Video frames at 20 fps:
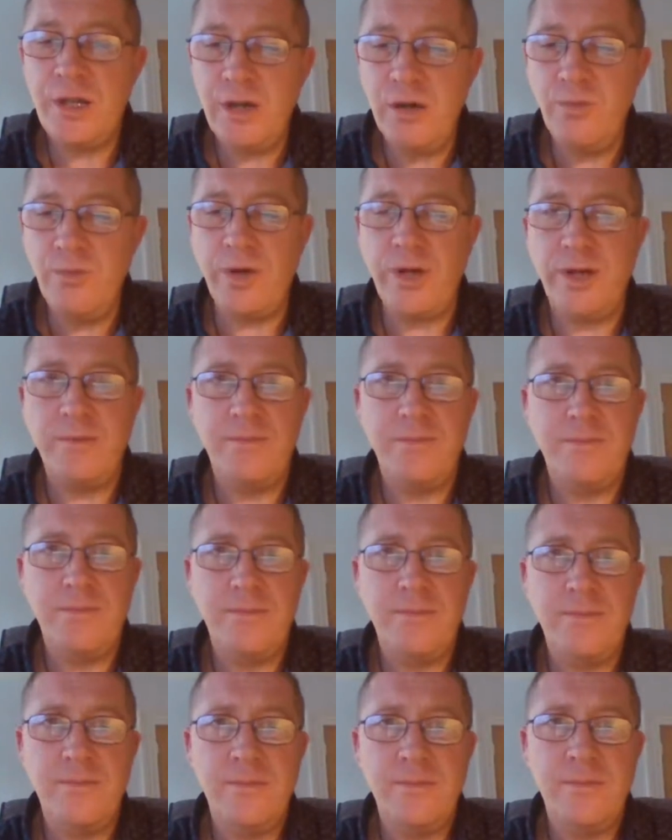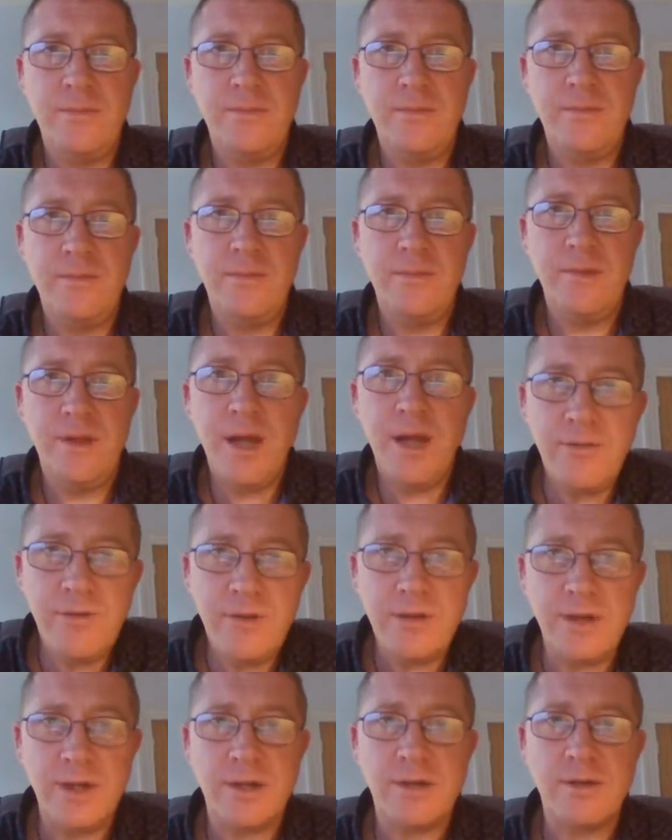don't we?
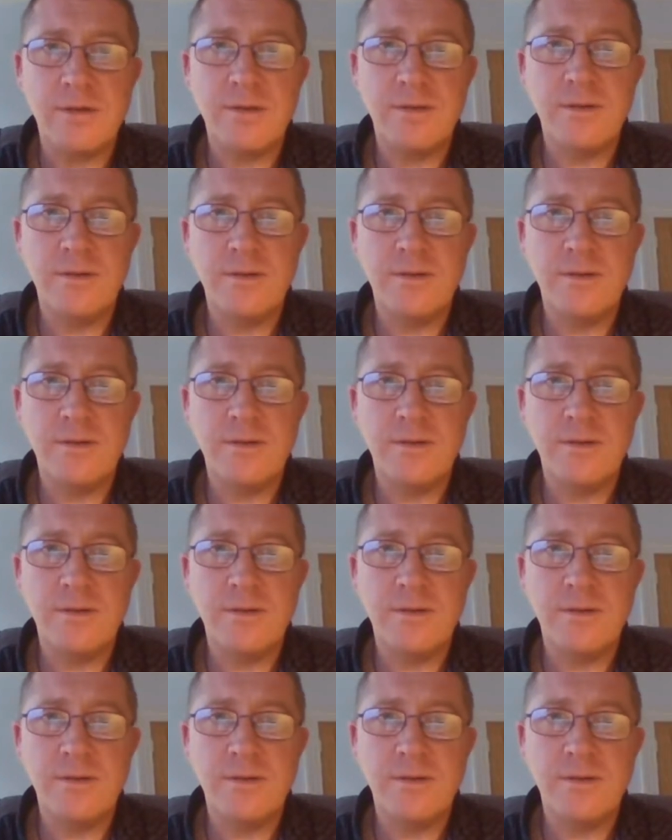Everything."